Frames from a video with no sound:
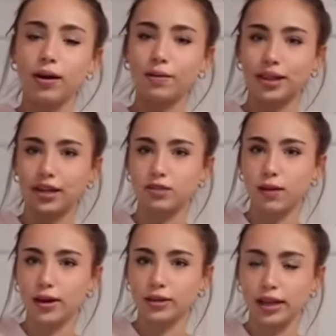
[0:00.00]
wear with like a
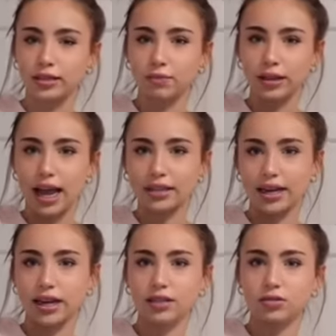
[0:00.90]
sweater and like some black
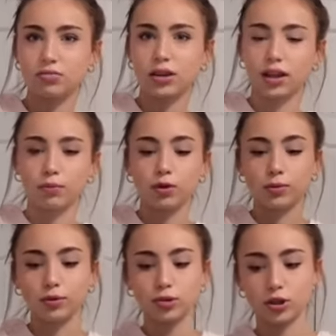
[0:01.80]
tights and like little
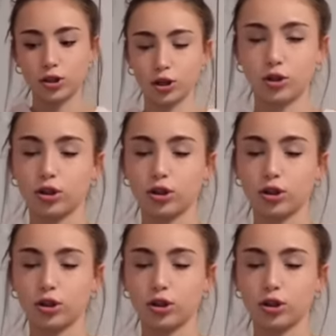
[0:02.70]
boots to church or